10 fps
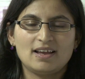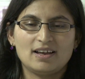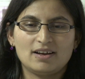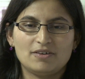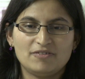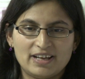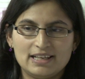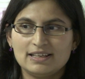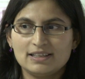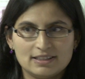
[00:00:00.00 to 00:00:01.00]
Uh,
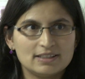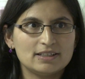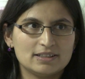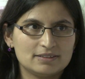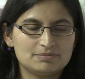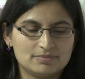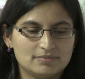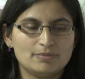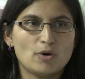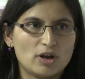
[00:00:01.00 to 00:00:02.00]
while the
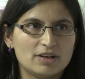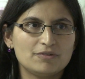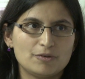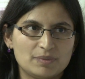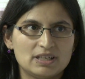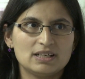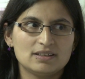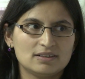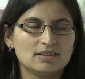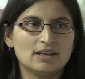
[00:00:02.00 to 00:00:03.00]
mm, Born a Woman
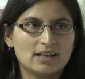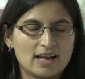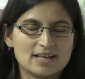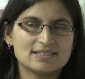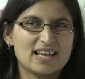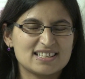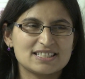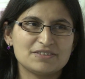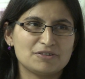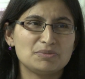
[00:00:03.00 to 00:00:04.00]
class has
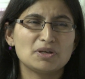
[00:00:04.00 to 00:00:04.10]
given